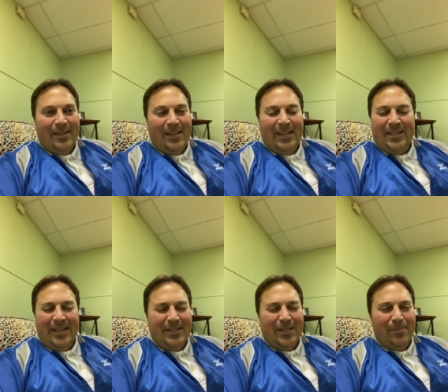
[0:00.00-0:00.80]

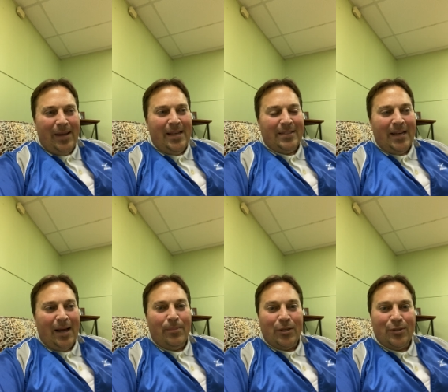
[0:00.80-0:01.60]
It's amazing
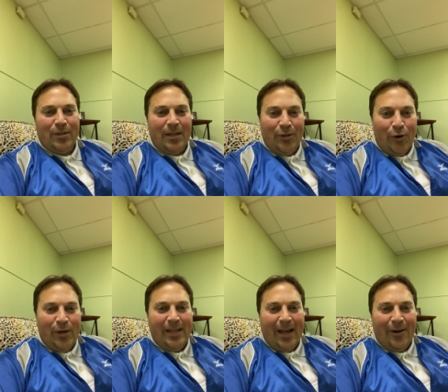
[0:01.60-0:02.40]
how much
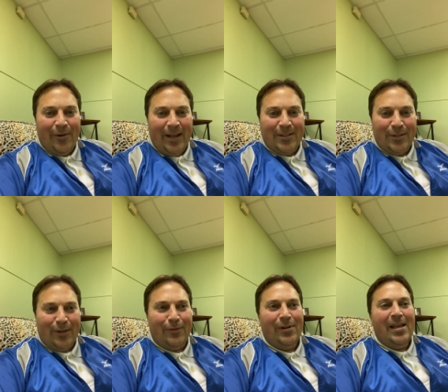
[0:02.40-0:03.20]
dirt he got on that
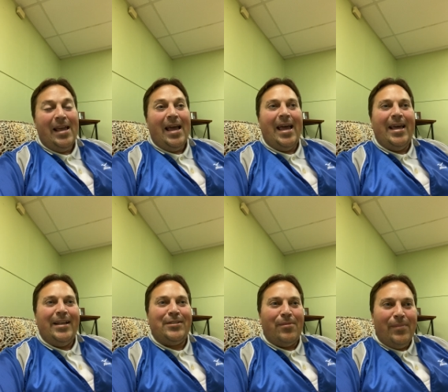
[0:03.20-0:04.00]
shovel,
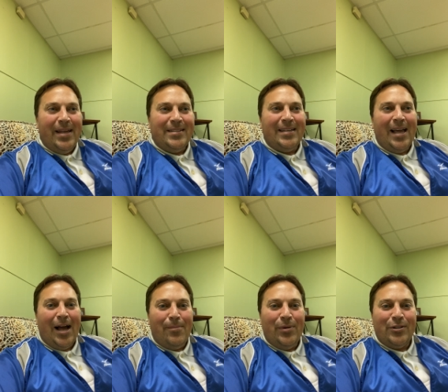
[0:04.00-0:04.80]
and it's amazing
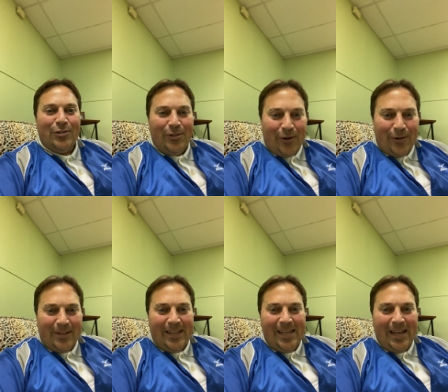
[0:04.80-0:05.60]
how much dirt
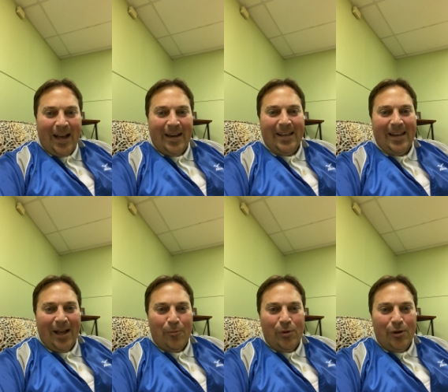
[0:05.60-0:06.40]
he got in
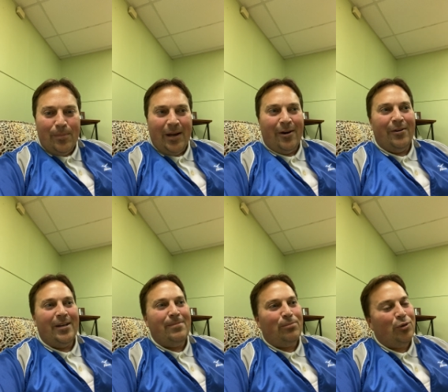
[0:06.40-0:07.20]
that wheelbarrow.
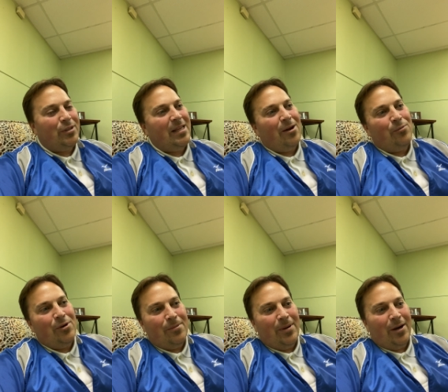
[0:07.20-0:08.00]
And he pushed that
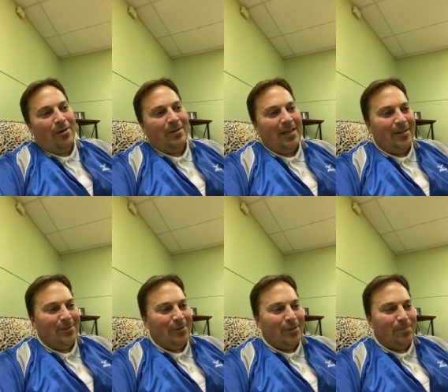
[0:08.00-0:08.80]
wheelbarrow down
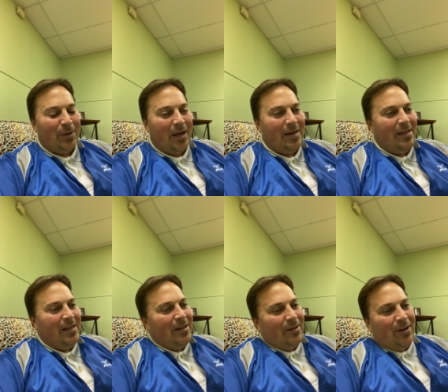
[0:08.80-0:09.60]
to the spot,
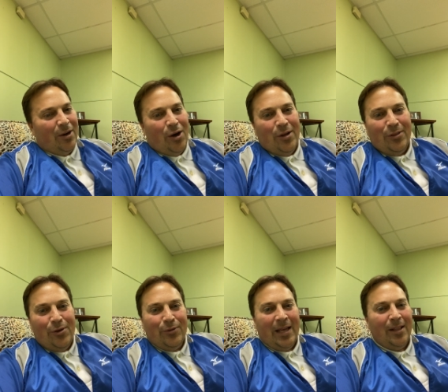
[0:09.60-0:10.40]

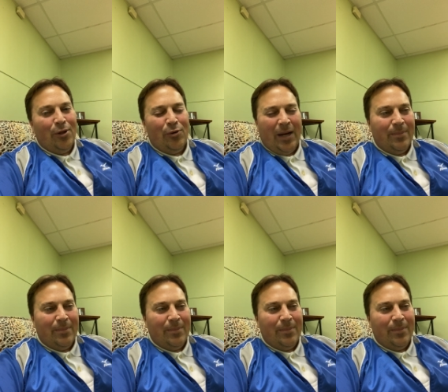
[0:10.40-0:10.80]
unload that load.